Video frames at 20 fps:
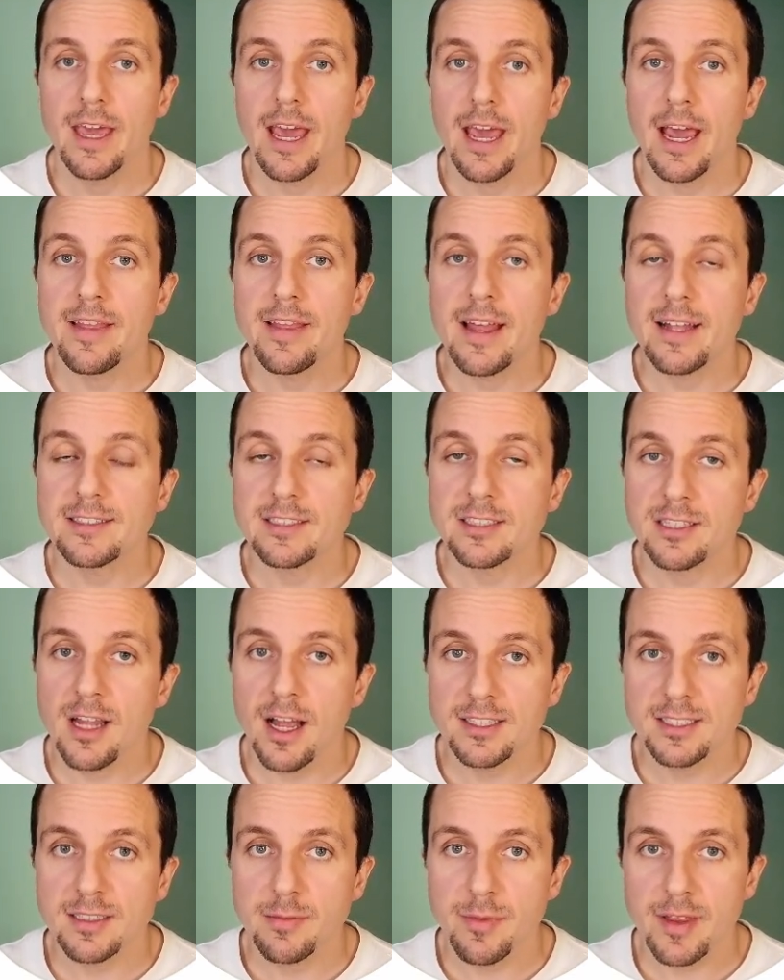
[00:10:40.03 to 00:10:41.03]
and that's
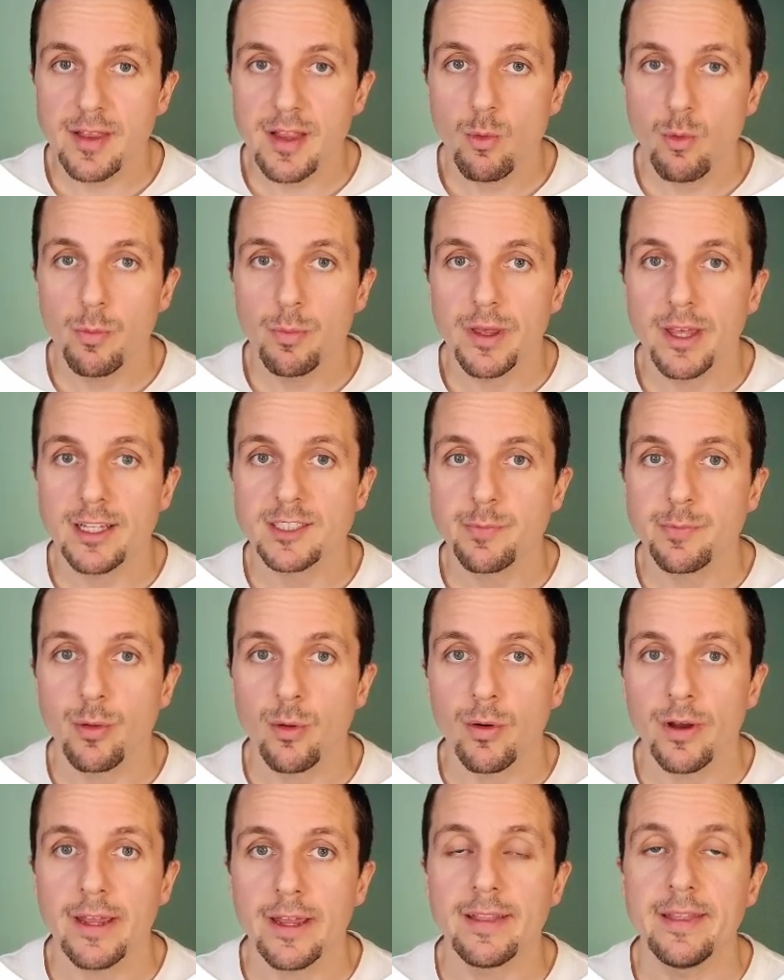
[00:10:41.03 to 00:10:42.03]
not something that we'll be
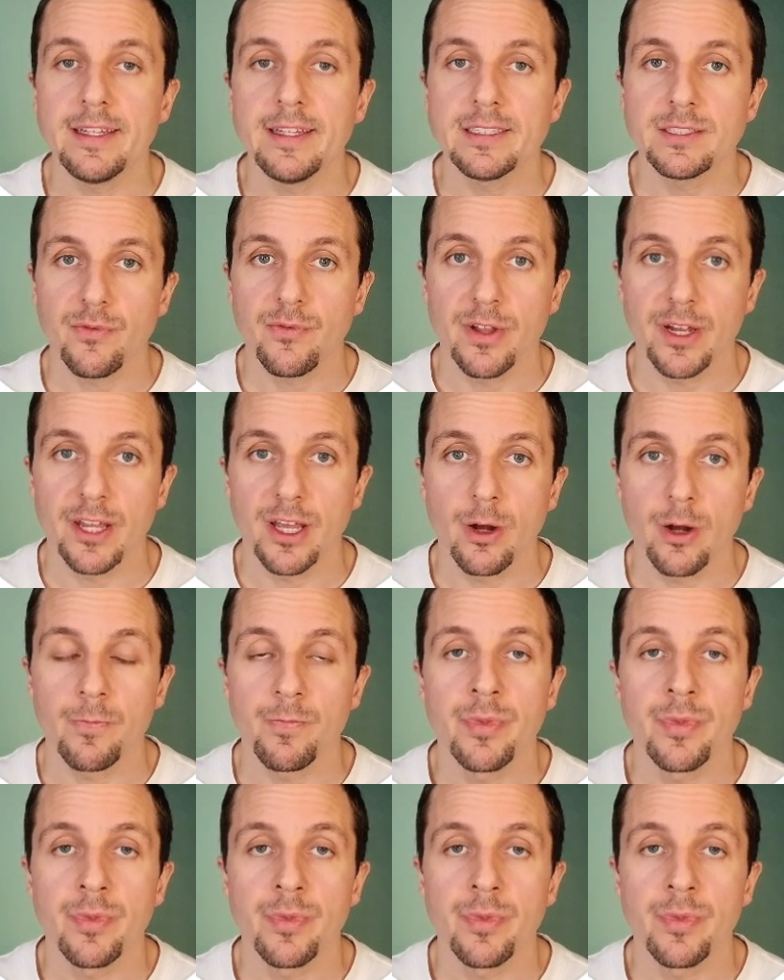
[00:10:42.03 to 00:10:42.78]
exploring in this video.